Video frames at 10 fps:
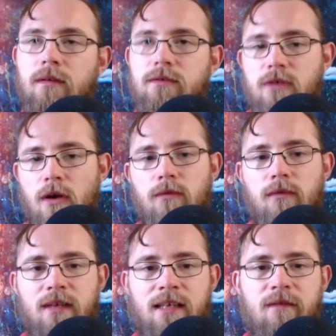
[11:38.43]
So,
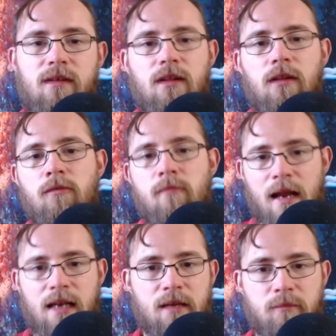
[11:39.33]
giving the
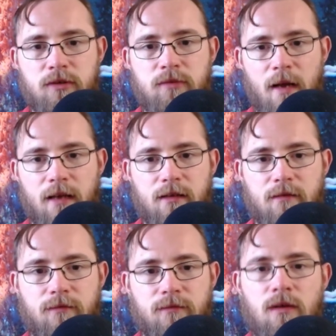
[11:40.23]
Luhmannian
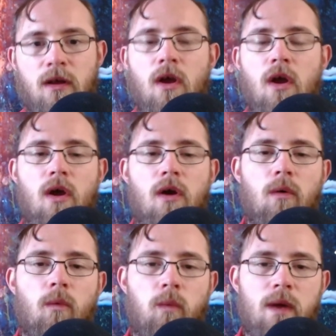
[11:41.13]
perspective,
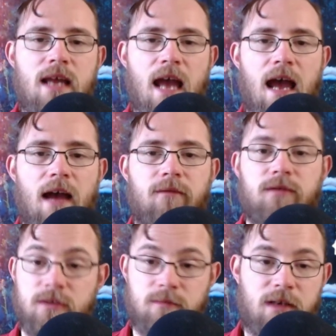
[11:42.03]
we have
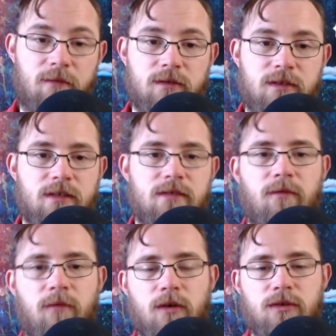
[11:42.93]
some differences.
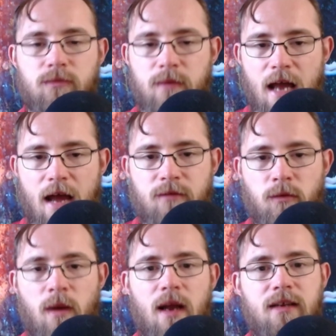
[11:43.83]
First, we have the
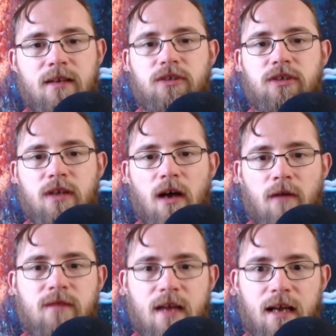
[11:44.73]
recognition
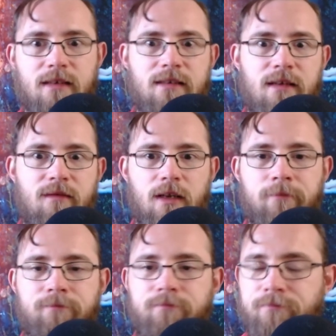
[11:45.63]
of negativity
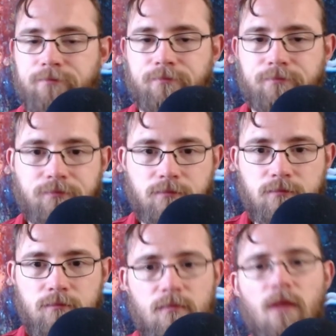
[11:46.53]

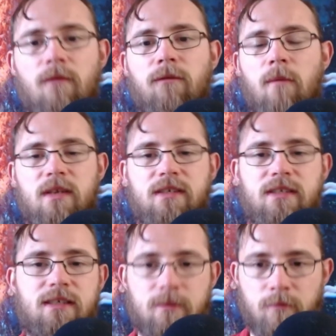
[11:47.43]
from the
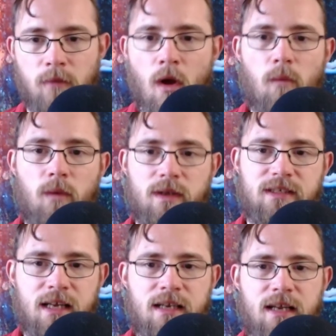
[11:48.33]
system. When
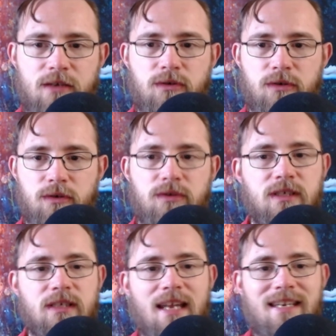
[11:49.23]
sin
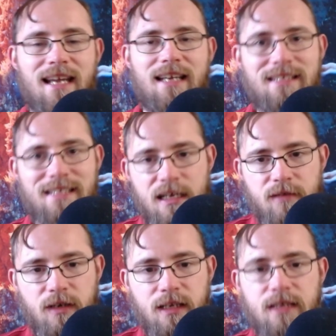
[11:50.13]
introduces
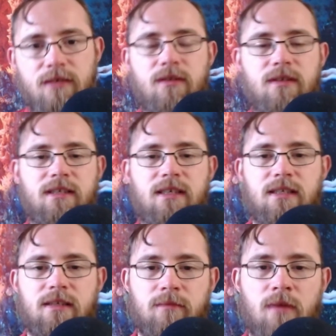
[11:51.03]
negativity into the
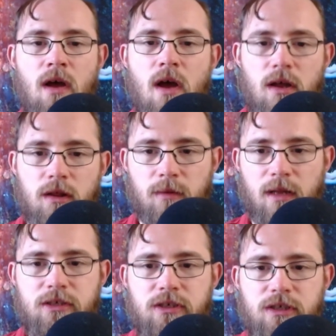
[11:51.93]
system, the
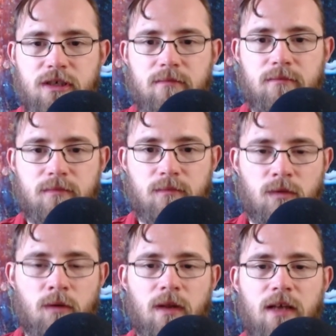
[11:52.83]

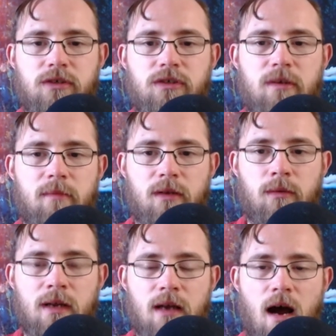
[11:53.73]
relationship
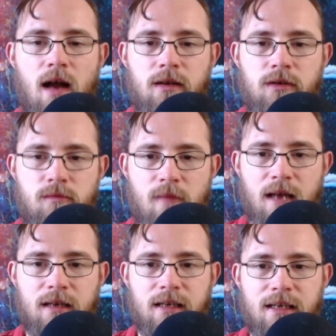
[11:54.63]
between God and
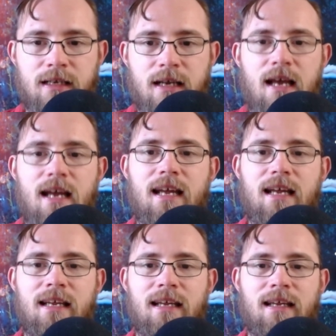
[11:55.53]
humanity,
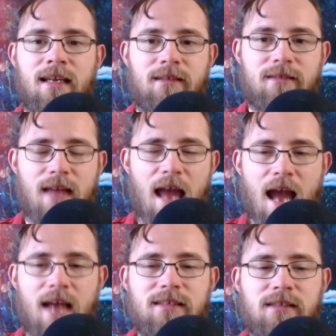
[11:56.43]
it
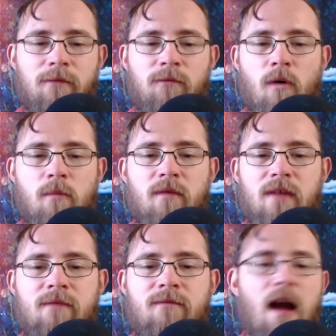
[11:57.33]
acts as a form of
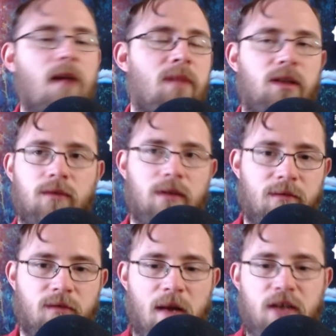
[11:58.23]
environmental
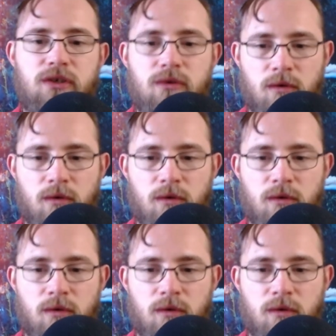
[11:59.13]
information or